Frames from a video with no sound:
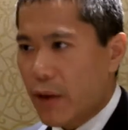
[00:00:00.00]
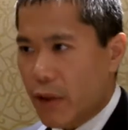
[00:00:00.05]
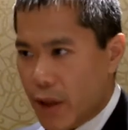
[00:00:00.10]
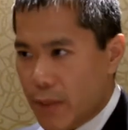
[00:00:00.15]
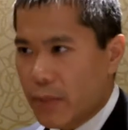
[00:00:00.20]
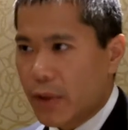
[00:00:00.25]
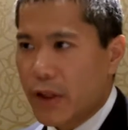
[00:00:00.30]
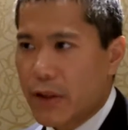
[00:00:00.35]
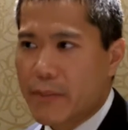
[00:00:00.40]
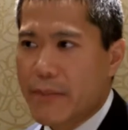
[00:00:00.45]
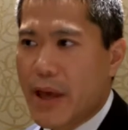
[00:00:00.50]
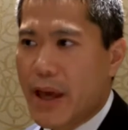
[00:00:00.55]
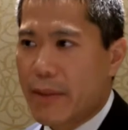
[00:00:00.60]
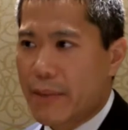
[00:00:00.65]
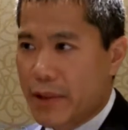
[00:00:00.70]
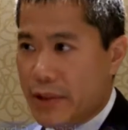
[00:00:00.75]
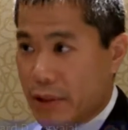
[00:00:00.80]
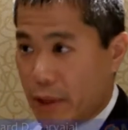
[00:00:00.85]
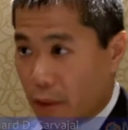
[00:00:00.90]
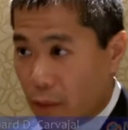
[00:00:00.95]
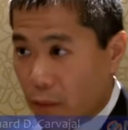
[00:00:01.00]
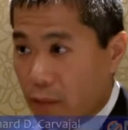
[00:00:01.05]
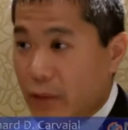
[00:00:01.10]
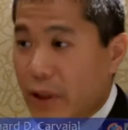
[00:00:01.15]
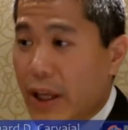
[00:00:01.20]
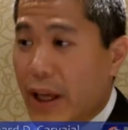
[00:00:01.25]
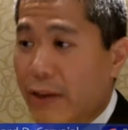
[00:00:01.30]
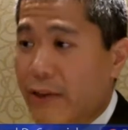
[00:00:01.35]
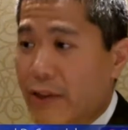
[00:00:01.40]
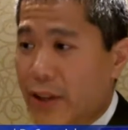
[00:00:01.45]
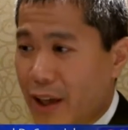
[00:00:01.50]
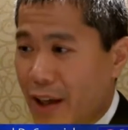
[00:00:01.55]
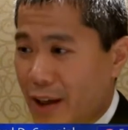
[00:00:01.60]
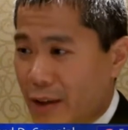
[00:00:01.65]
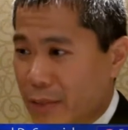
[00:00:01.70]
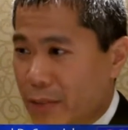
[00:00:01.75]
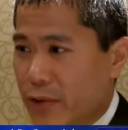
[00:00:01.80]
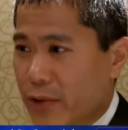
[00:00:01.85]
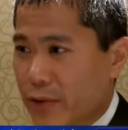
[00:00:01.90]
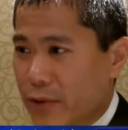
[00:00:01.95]
now, ipilimumab is the only
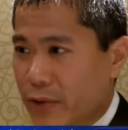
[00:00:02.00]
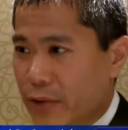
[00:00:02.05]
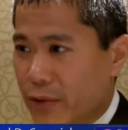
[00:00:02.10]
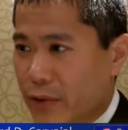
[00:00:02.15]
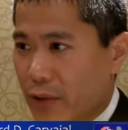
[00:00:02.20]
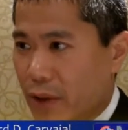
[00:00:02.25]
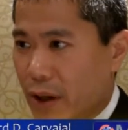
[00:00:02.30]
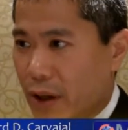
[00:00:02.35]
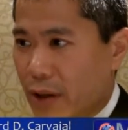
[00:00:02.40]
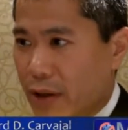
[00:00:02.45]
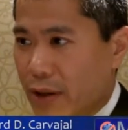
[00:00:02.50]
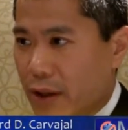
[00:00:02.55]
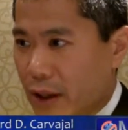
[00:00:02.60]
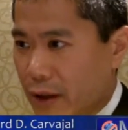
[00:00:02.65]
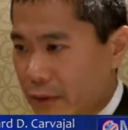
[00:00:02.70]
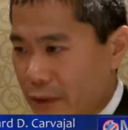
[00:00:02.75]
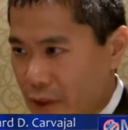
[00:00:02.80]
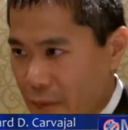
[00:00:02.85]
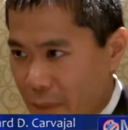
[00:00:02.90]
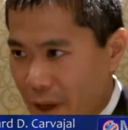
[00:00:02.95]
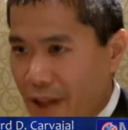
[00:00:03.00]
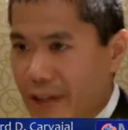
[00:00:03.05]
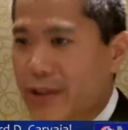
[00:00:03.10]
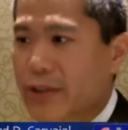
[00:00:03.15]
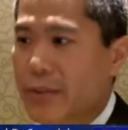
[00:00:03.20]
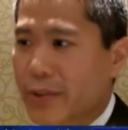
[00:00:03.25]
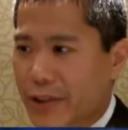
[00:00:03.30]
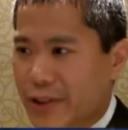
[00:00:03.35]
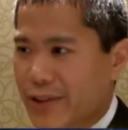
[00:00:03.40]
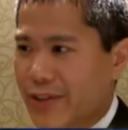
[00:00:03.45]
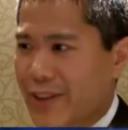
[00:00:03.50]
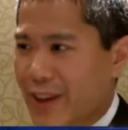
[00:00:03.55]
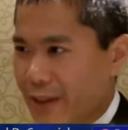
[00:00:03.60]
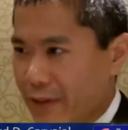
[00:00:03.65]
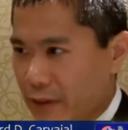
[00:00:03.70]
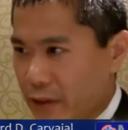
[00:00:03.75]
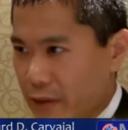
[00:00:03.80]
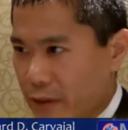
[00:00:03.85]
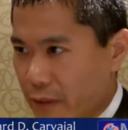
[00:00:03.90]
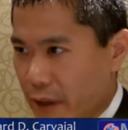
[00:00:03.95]
FDA-approved drug to have a demonstrable
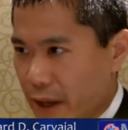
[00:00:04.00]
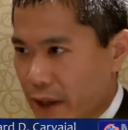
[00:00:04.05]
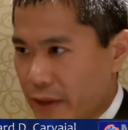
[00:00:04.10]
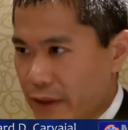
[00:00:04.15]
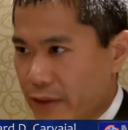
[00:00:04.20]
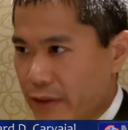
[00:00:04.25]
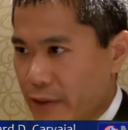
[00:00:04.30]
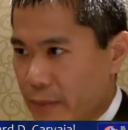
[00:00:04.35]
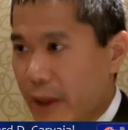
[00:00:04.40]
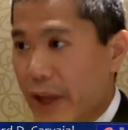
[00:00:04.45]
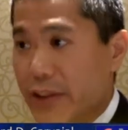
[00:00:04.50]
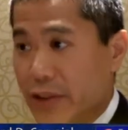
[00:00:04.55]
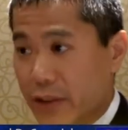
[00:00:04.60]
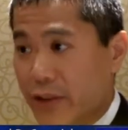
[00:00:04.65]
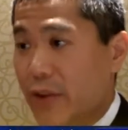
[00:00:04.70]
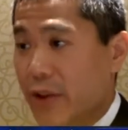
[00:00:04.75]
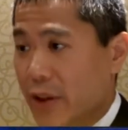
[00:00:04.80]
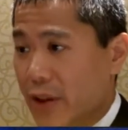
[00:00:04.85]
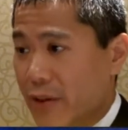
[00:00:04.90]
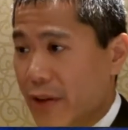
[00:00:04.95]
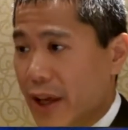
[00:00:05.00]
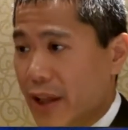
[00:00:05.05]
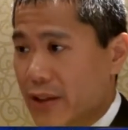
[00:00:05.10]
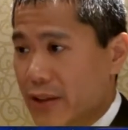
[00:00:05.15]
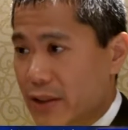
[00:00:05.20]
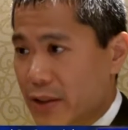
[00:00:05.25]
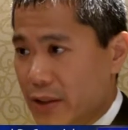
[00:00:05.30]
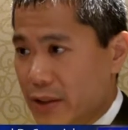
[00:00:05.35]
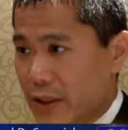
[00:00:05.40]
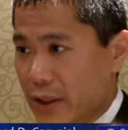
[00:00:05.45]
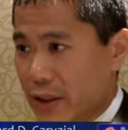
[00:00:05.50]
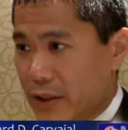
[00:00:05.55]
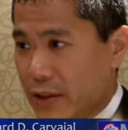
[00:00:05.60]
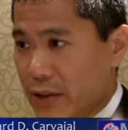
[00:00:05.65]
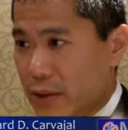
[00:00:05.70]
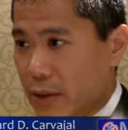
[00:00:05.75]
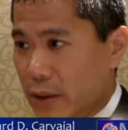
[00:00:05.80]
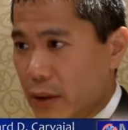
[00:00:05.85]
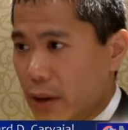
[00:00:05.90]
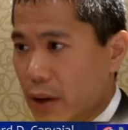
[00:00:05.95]
survival advantage for patients with advanced
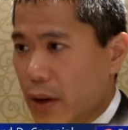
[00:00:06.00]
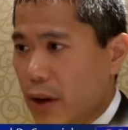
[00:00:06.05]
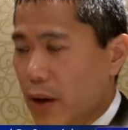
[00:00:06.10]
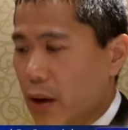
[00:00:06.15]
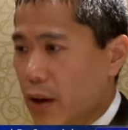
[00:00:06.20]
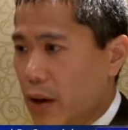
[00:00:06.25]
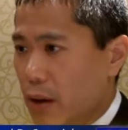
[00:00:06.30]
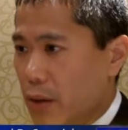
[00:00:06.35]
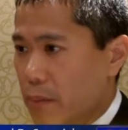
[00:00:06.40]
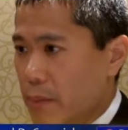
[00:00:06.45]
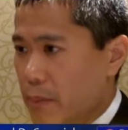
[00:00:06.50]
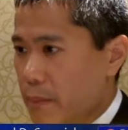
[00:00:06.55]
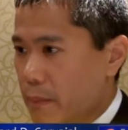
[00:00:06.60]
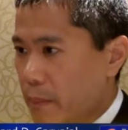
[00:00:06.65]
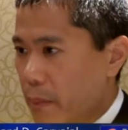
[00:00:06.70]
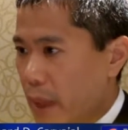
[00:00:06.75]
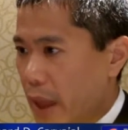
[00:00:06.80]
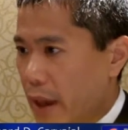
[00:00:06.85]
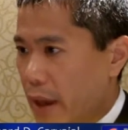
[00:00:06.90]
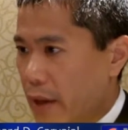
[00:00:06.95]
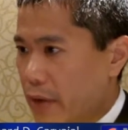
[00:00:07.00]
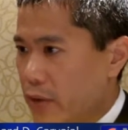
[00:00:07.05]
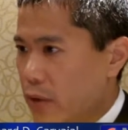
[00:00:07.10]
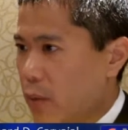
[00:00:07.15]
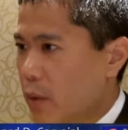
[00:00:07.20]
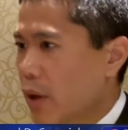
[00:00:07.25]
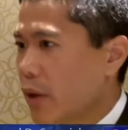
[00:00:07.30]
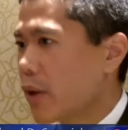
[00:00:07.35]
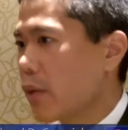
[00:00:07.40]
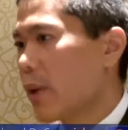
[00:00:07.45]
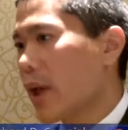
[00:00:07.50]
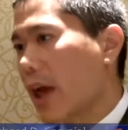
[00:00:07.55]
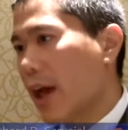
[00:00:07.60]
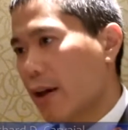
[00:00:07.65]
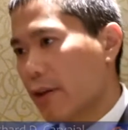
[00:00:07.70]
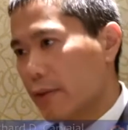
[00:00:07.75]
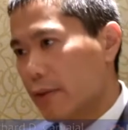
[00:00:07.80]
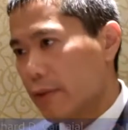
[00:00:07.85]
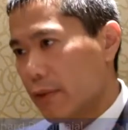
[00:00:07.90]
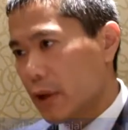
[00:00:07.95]
disease. And so although we
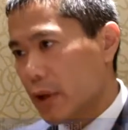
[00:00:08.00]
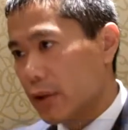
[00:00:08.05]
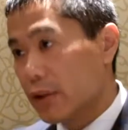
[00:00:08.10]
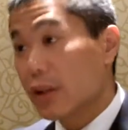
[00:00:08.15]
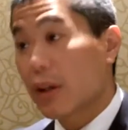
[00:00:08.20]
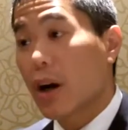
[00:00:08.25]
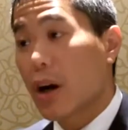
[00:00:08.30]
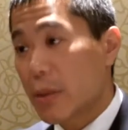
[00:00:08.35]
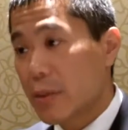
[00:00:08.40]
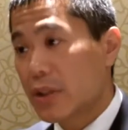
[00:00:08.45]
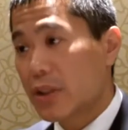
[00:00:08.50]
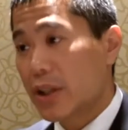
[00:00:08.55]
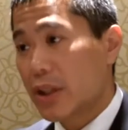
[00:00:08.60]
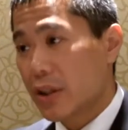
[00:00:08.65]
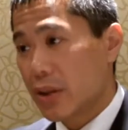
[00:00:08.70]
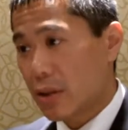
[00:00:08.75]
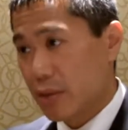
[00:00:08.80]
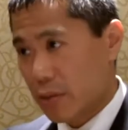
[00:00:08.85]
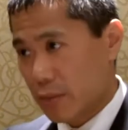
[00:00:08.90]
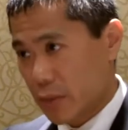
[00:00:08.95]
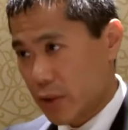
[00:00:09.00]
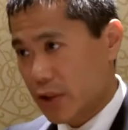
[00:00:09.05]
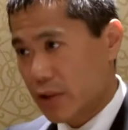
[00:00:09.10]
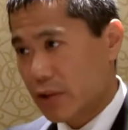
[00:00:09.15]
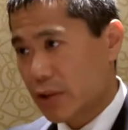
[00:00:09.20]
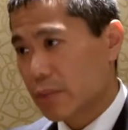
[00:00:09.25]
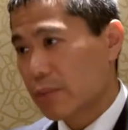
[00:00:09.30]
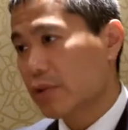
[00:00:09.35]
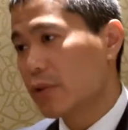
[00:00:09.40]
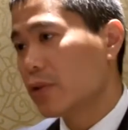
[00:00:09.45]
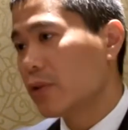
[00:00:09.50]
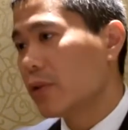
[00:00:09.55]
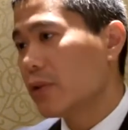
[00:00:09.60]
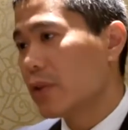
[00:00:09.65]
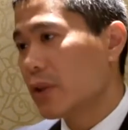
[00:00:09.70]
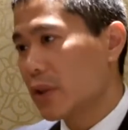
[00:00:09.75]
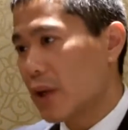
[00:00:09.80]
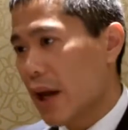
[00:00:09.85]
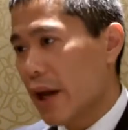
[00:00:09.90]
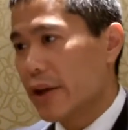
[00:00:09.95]
have dacarbazine, which is
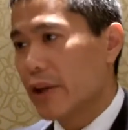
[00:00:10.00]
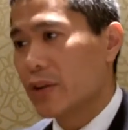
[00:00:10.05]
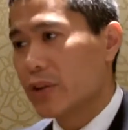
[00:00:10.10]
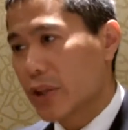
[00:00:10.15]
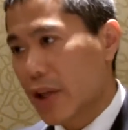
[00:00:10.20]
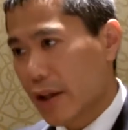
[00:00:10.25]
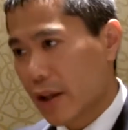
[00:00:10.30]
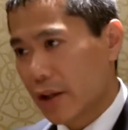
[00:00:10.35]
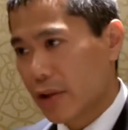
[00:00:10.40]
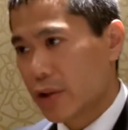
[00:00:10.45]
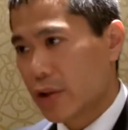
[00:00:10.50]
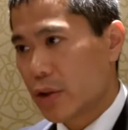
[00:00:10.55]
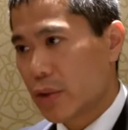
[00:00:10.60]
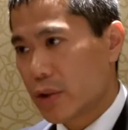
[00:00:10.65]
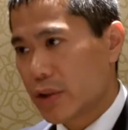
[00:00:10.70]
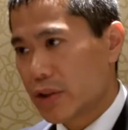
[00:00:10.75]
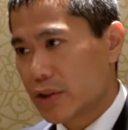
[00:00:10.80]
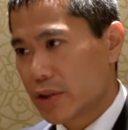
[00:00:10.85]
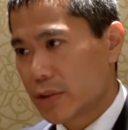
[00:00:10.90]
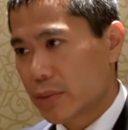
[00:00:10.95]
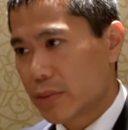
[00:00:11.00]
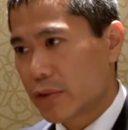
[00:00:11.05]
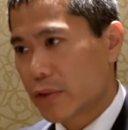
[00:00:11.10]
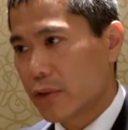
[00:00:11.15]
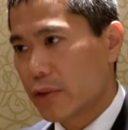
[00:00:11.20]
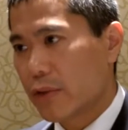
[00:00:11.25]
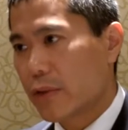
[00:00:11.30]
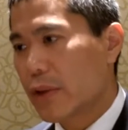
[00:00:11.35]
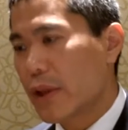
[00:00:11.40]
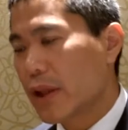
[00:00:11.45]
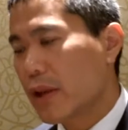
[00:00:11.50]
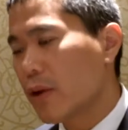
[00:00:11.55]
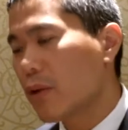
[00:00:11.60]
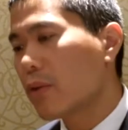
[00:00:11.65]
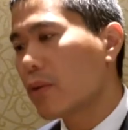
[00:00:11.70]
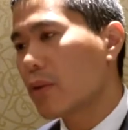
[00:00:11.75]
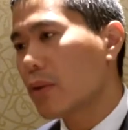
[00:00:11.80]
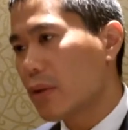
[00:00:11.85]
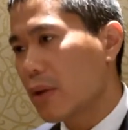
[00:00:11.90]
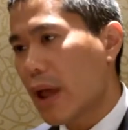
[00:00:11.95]
approved, and high-dose IL-2, which is approved, they
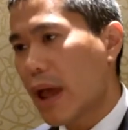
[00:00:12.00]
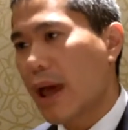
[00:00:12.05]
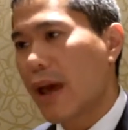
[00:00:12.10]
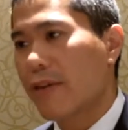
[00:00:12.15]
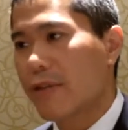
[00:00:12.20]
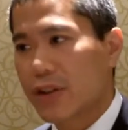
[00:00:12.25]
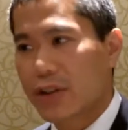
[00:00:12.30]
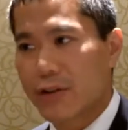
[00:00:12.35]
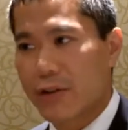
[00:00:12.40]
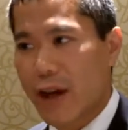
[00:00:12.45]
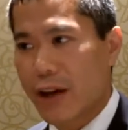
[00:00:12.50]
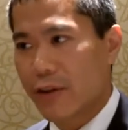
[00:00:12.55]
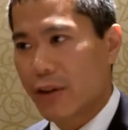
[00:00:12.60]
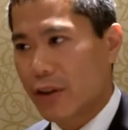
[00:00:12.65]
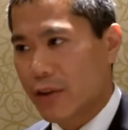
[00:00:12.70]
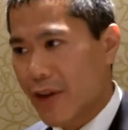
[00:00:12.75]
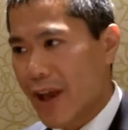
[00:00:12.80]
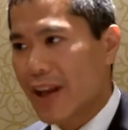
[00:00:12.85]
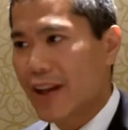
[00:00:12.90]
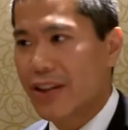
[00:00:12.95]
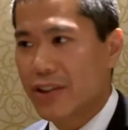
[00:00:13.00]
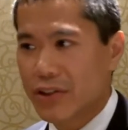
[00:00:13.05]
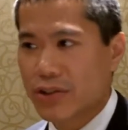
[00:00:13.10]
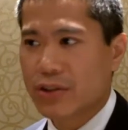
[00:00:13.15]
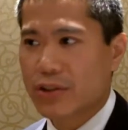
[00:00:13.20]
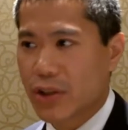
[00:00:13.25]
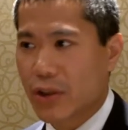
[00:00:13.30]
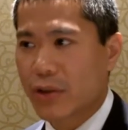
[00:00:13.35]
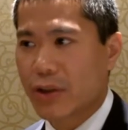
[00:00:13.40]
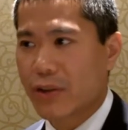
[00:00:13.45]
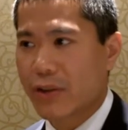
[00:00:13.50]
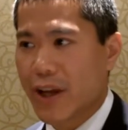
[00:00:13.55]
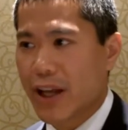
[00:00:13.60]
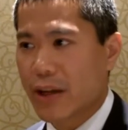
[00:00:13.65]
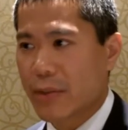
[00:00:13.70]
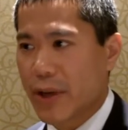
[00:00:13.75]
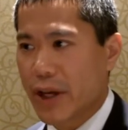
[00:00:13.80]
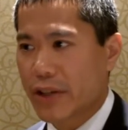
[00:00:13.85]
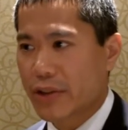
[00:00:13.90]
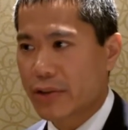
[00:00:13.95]
don't have a survival advantage shown in
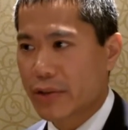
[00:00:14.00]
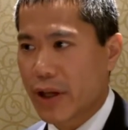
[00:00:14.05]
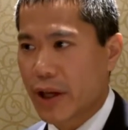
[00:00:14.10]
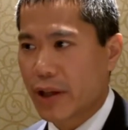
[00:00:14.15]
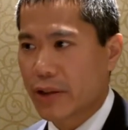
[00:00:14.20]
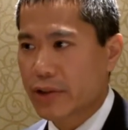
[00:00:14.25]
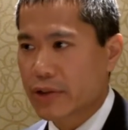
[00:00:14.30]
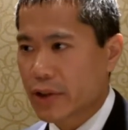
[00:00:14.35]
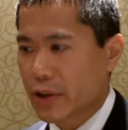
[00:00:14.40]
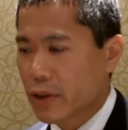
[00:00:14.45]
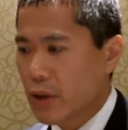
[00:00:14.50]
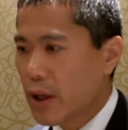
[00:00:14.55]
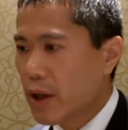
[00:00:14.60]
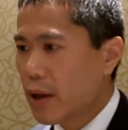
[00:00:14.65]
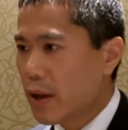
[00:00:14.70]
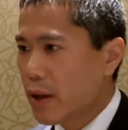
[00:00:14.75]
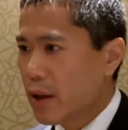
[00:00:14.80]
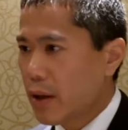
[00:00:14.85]
randomized trials. So